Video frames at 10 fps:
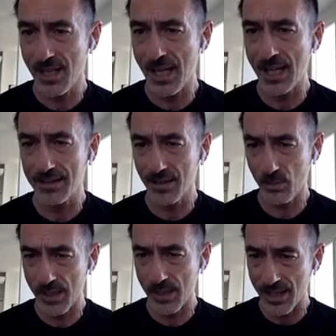and
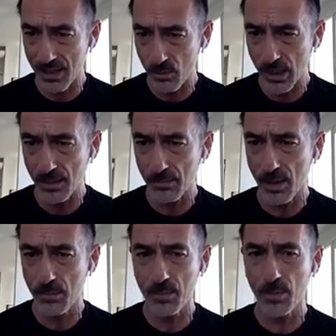when I welcomed the
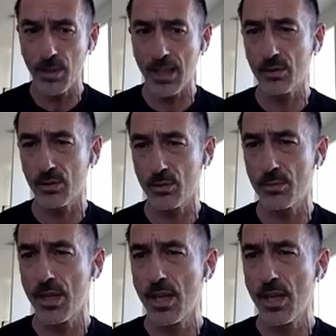people, and to